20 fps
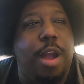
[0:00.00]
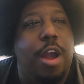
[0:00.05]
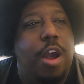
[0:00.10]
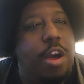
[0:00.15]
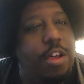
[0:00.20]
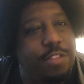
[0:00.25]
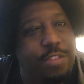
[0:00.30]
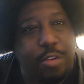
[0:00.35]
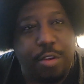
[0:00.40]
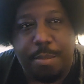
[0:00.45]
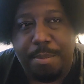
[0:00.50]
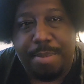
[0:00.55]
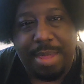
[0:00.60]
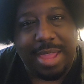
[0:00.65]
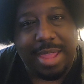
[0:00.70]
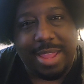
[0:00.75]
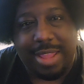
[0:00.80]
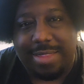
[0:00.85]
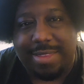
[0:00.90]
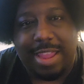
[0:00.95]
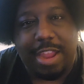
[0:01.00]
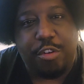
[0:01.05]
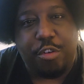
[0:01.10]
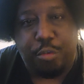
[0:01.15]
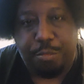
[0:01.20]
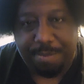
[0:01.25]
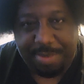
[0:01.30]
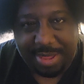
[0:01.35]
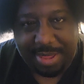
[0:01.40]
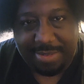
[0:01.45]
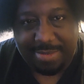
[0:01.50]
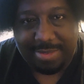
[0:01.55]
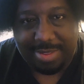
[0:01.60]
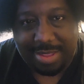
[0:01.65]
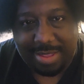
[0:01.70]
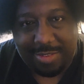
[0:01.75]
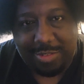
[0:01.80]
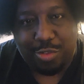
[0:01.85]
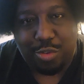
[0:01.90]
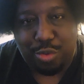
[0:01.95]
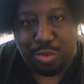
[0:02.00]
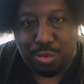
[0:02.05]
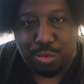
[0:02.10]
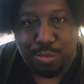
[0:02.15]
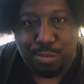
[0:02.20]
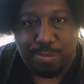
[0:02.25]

also a big integral piece into